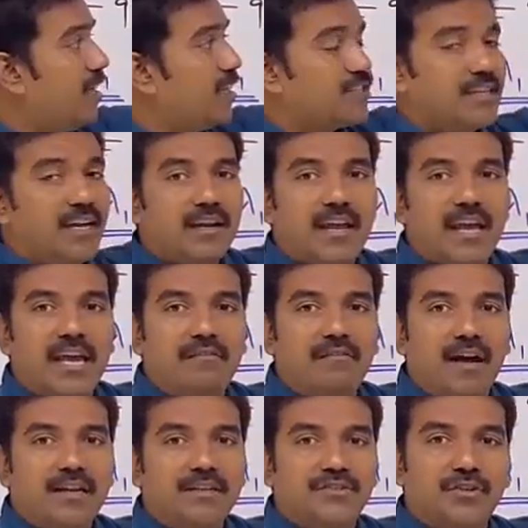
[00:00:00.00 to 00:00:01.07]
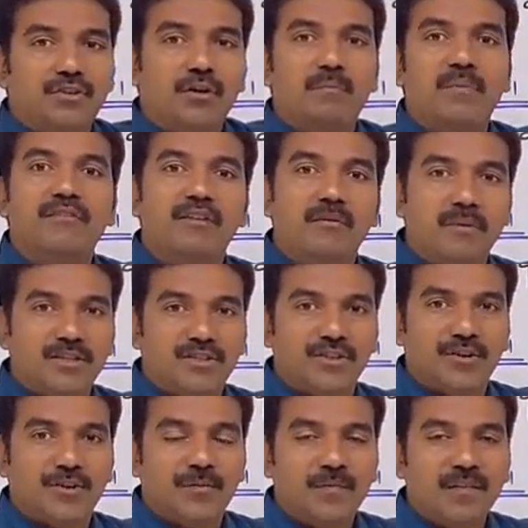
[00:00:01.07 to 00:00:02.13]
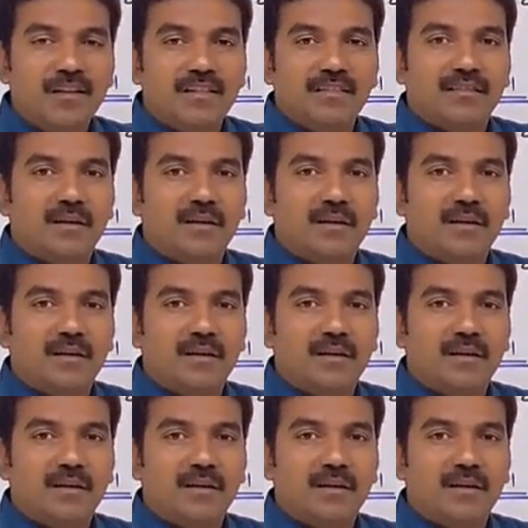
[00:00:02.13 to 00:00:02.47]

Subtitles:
when you assign A value 0, B will be 0.